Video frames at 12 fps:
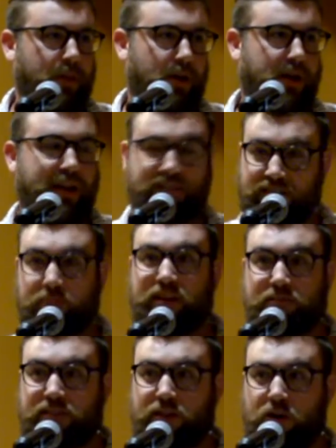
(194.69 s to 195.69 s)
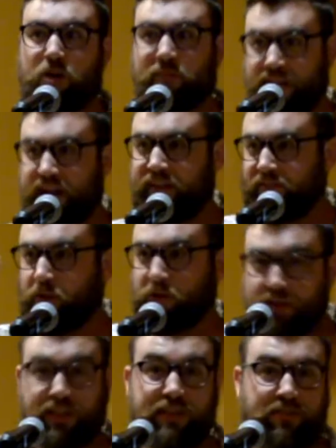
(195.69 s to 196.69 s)
All right, and sometimes they call me and I have to go
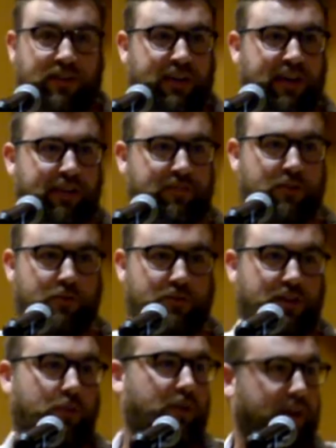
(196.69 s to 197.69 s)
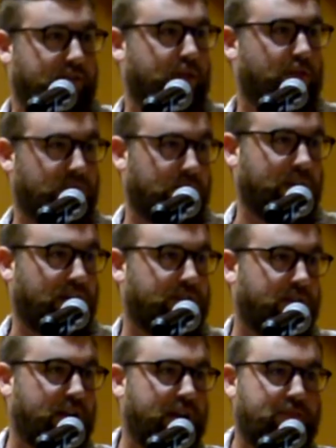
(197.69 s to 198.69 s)
to Cleveland and I have to do a show, or I have to go to
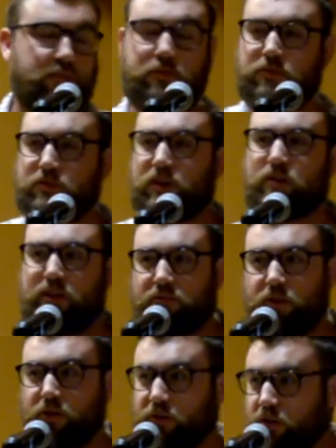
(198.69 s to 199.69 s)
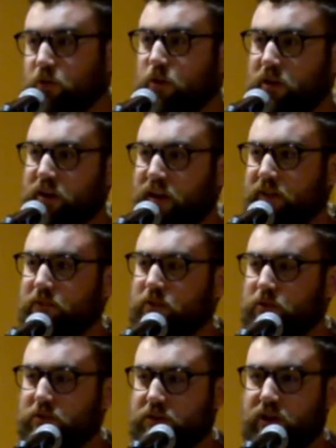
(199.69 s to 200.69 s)
Philadelphia and I have to do a show, or I have to go to New York and I have to
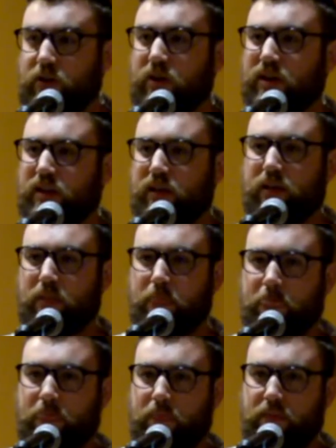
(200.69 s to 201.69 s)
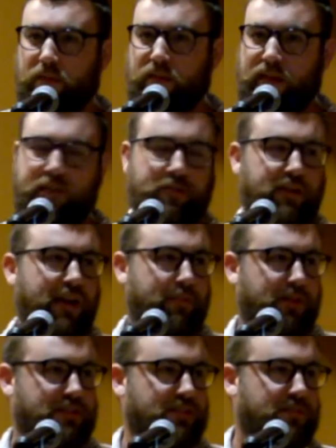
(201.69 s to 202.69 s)
do a show after
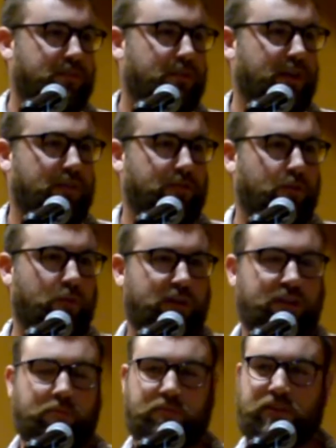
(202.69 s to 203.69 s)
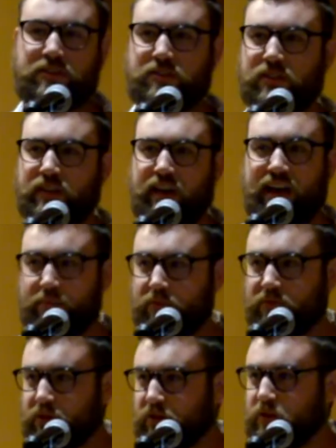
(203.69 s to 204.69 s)
nine months in Philadelphia working professionally, I
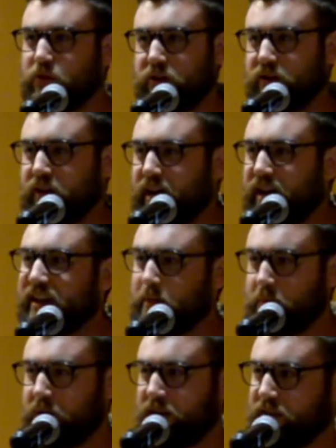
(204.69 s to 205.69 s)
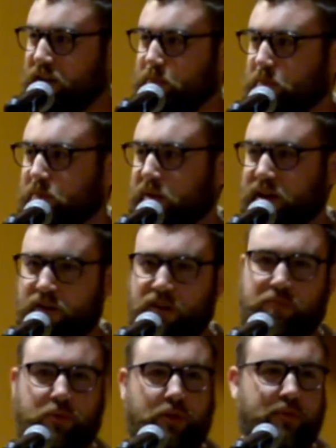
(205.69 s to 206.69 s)
moved to New York. I get picked up by an
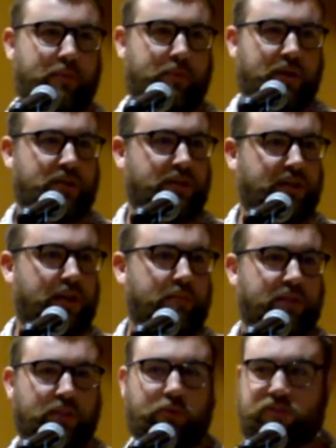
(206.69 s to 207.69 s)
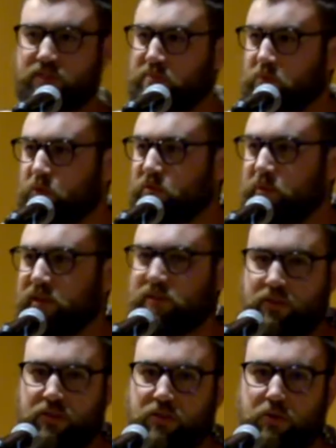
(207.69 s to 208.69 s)
off Broadway production company that wants to move me
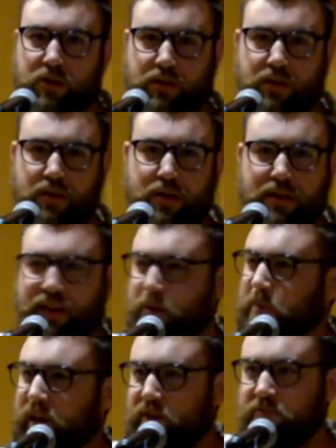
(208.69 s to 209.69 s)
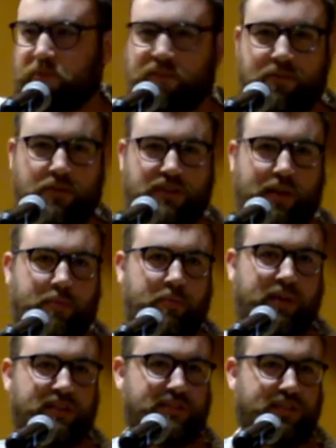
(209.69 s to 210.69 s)
to New York. Gonna pay for my first couple
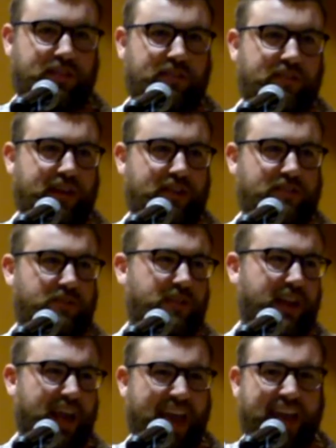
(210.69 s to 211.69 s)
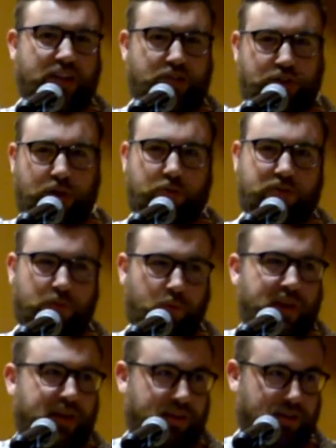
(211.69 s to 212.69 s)
months to live there so that eight shows a
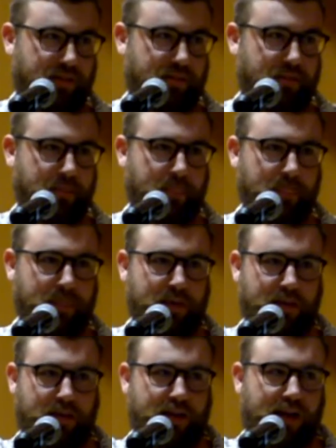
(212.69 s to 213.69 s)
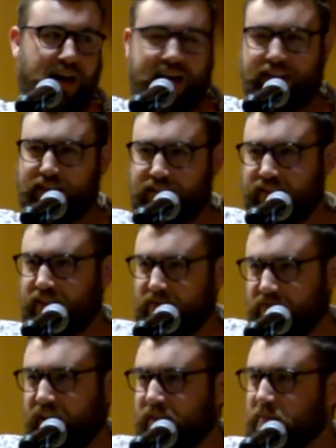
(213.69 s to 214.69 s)
week, I can get
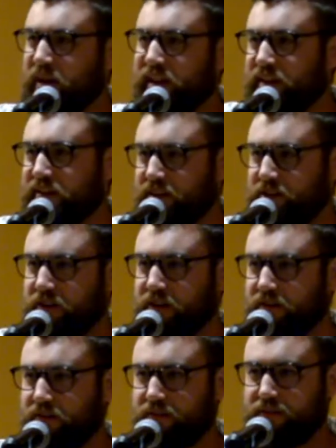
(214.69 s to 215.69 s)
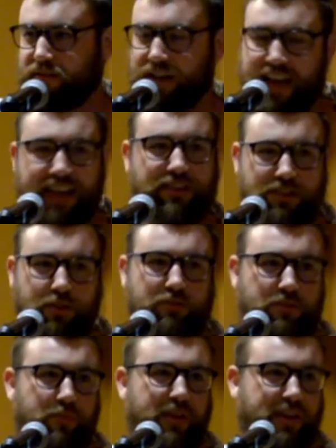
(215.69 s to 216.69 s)
fed my addiction. Eight
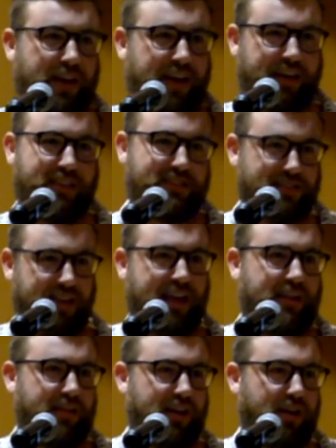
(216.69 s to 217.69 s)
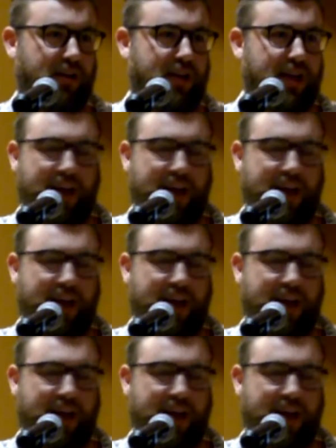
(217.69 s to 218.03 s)
shows a week, I can stand there.